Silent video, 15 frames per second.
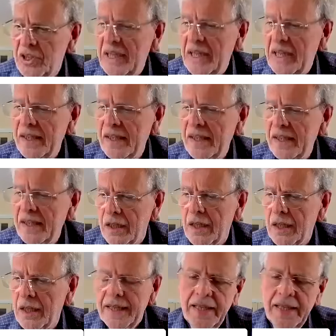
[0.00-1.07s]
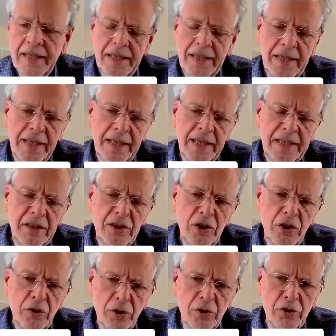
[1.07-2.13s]
Deal in
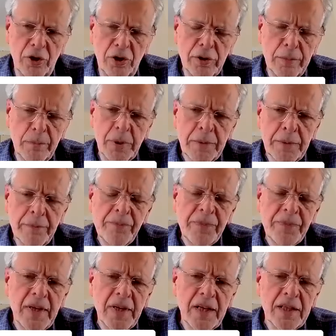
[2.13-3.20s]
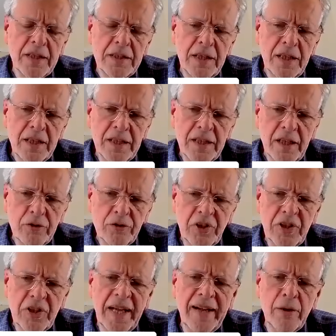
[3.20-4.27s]
Europe. And
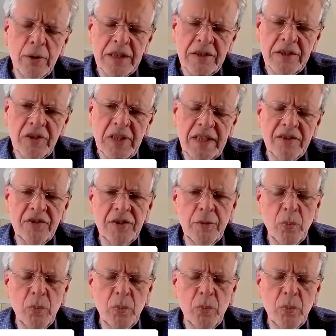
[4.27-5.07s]
those are now exist.